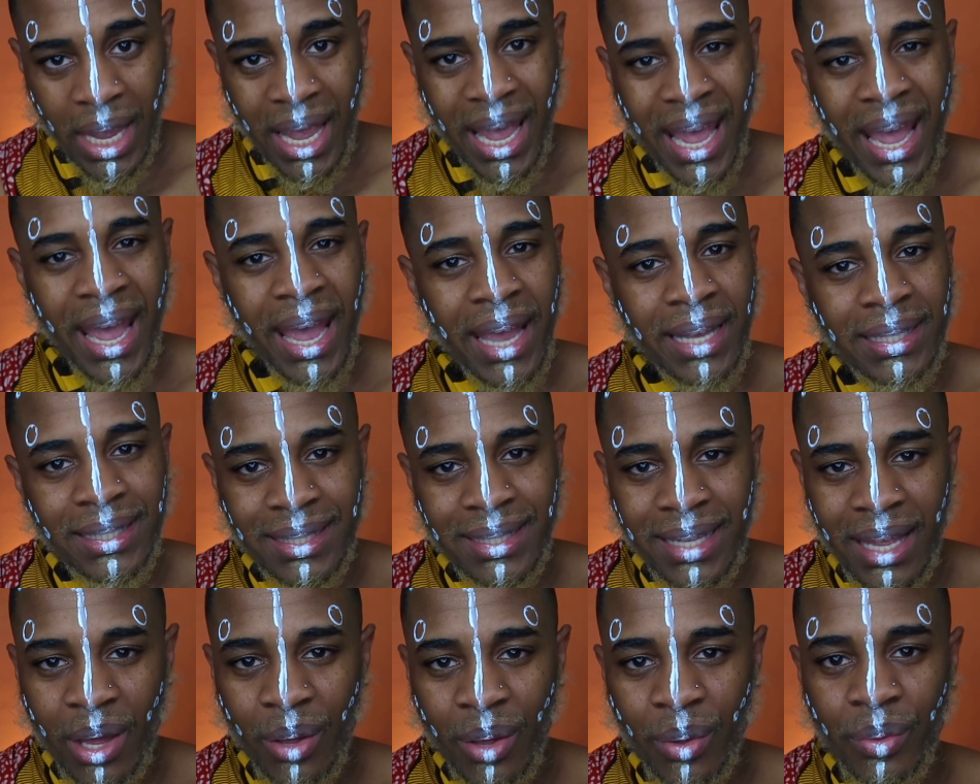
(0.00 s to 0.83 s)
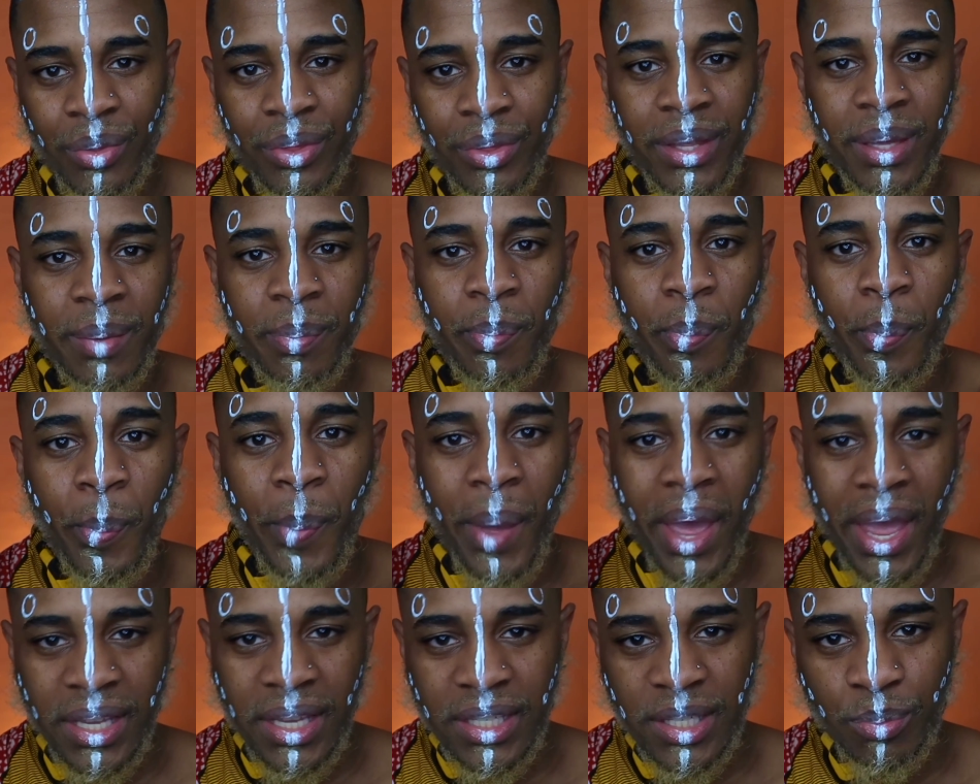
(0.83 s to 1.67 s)
Hands down, the
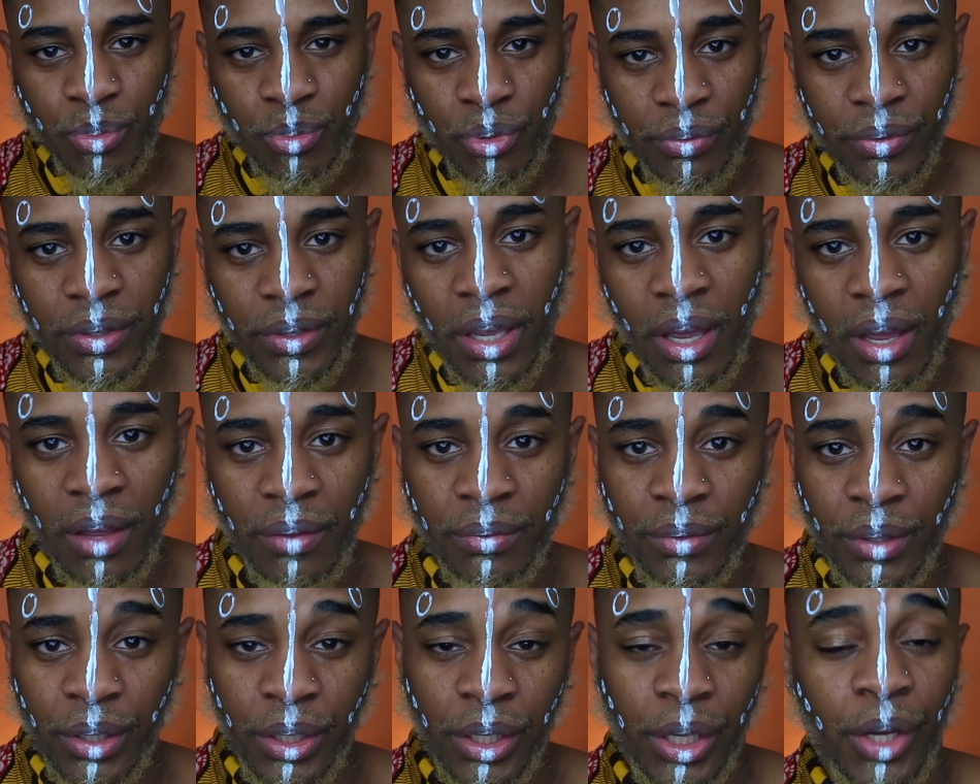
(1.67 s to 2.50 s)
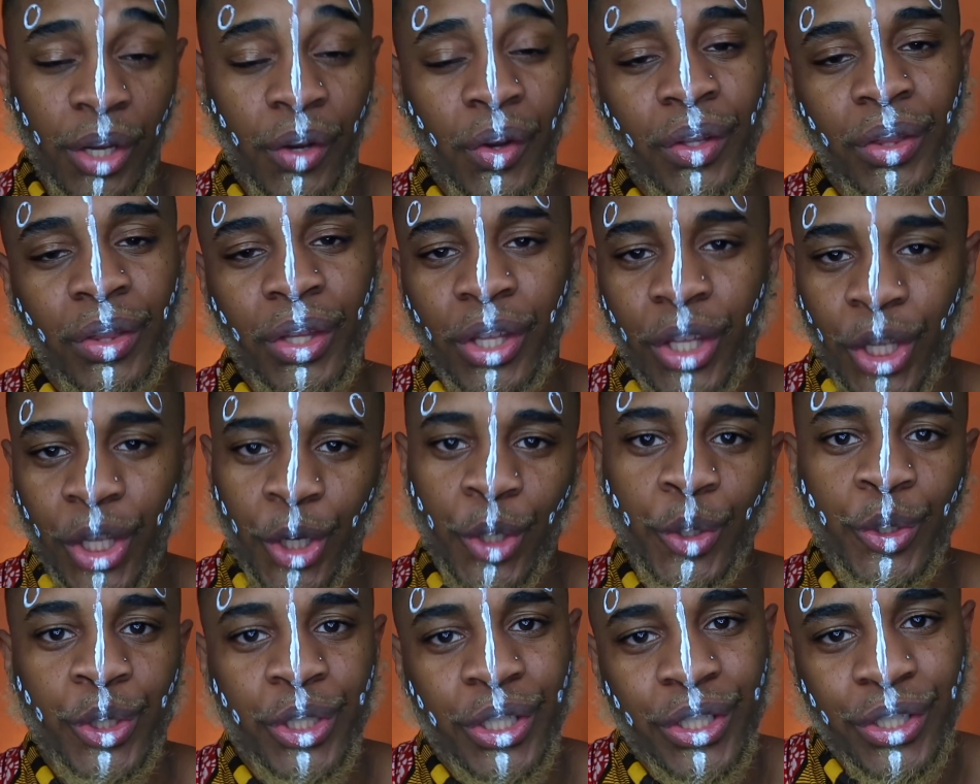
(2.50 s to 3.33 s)
best movie of the year, and the
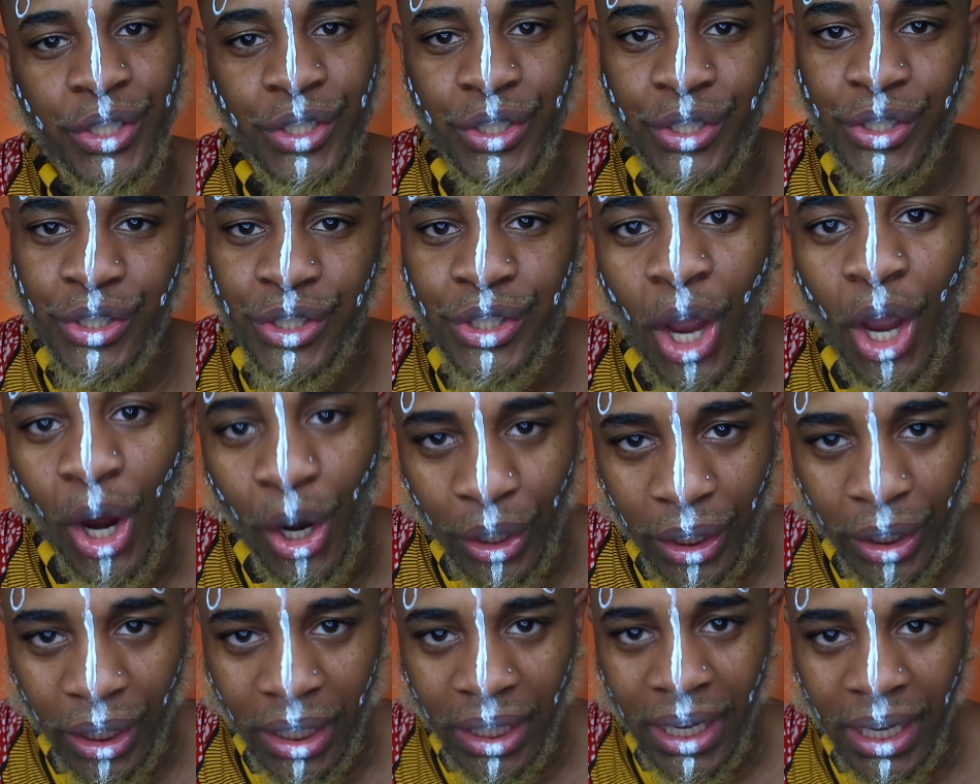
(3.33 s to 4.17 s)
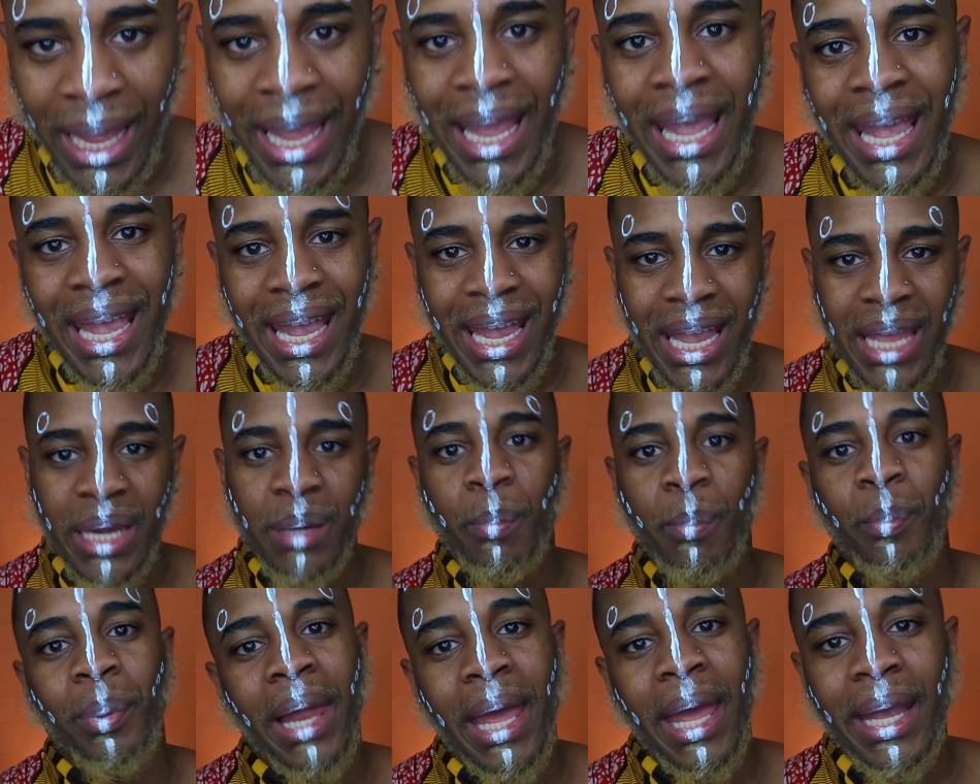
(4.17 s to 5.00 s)
year just started
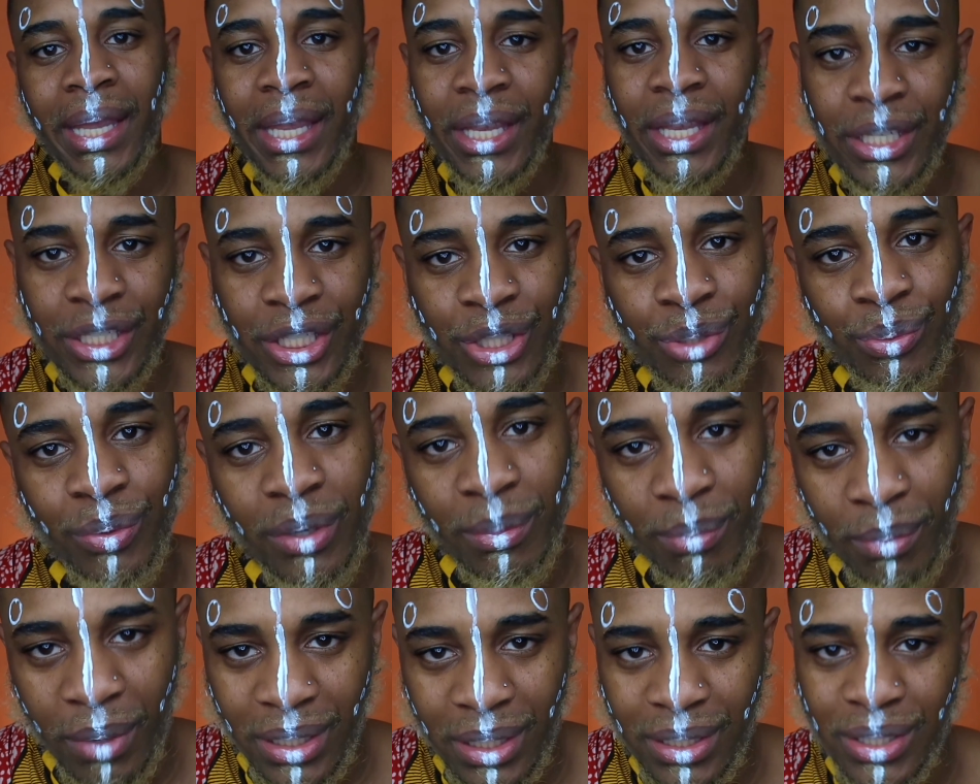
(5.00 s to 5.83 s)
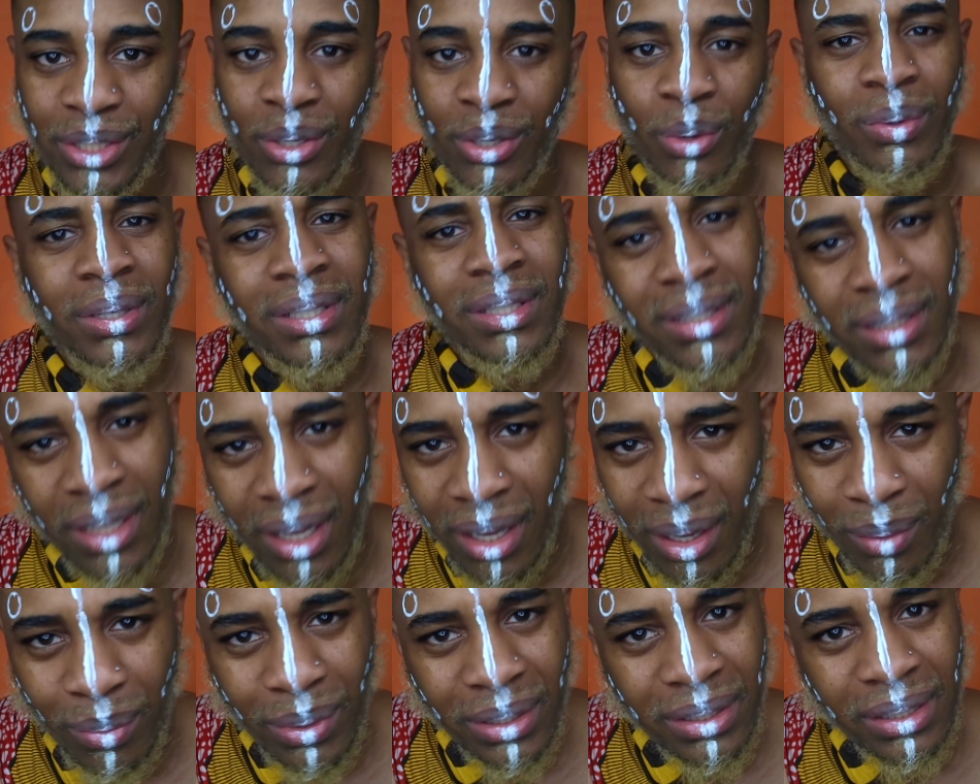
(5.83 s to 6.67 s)
in Black History Month. So what's
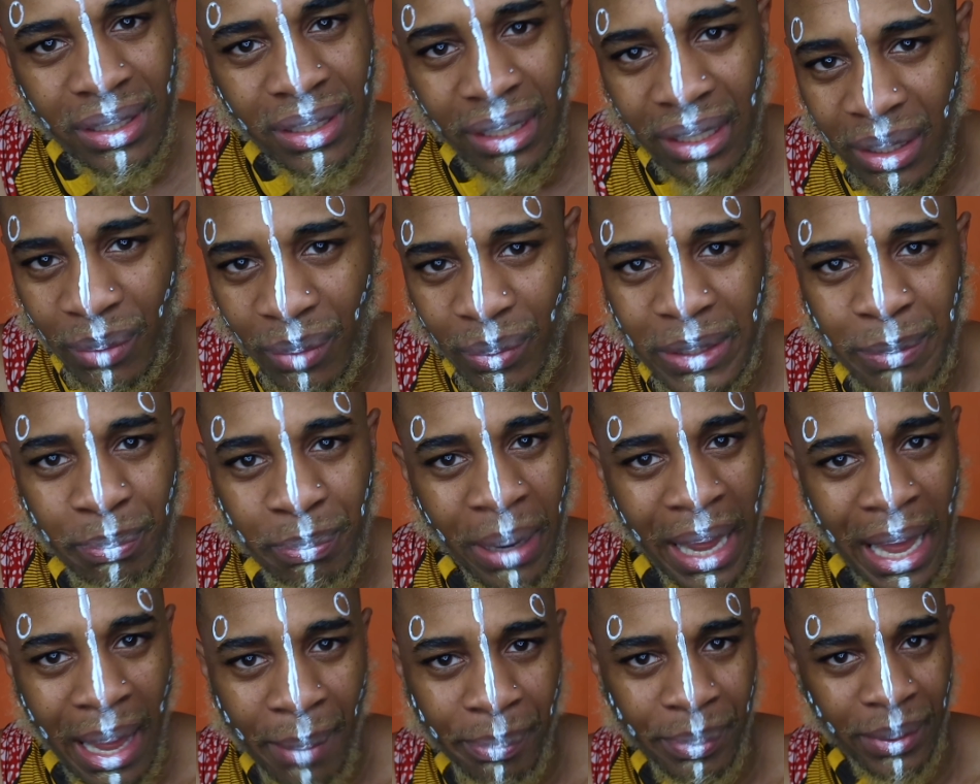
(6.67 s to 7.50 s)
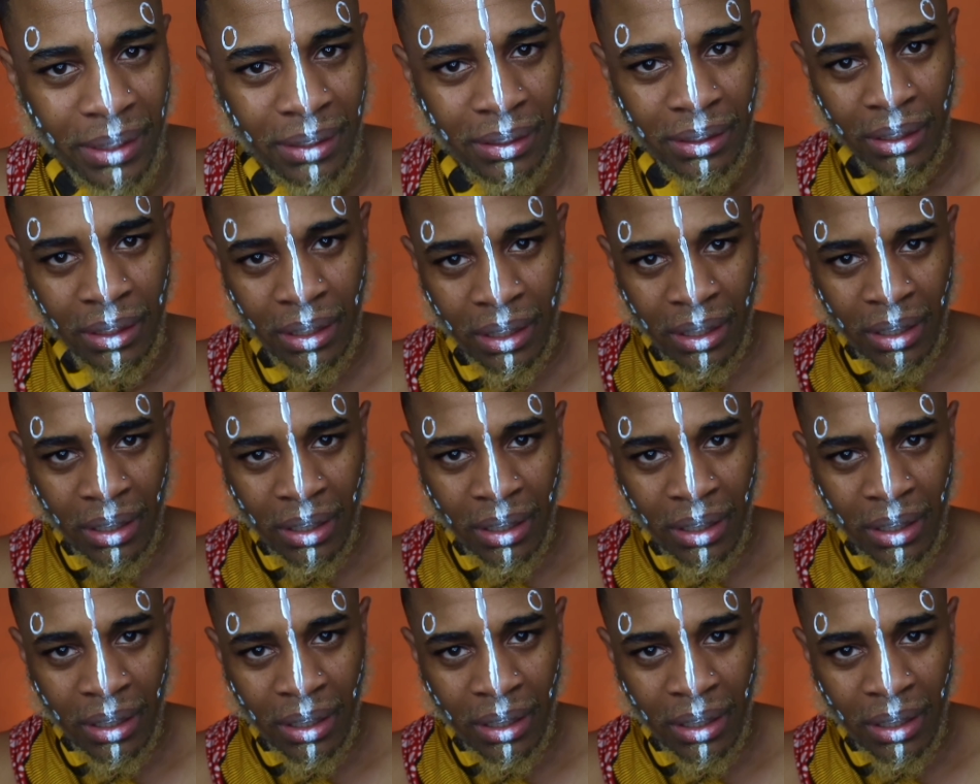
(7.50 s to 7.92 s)
up? What's good? What's popping?